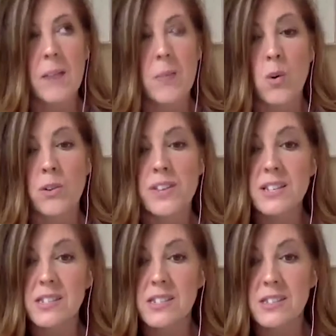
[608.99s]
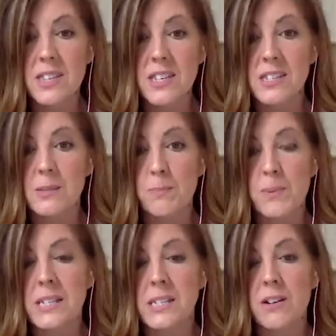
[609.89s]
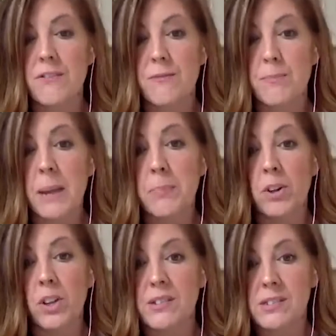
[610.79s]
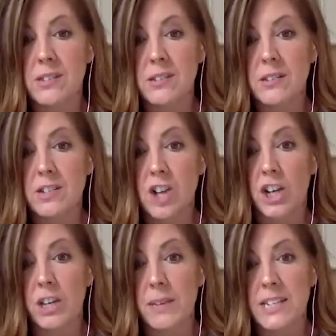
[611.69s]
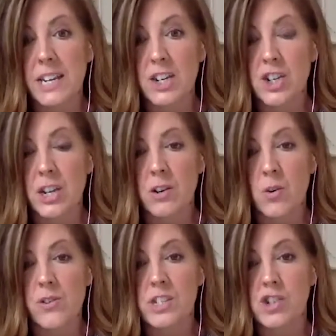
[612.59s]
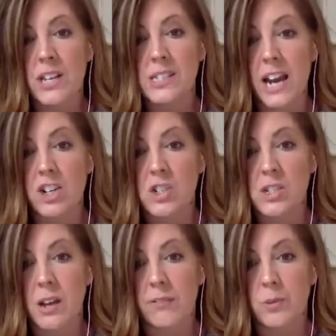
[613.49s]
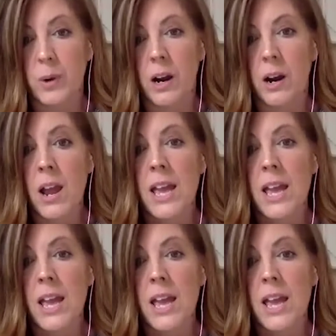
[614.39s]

or this piece of paperless documentation, or this transaction software,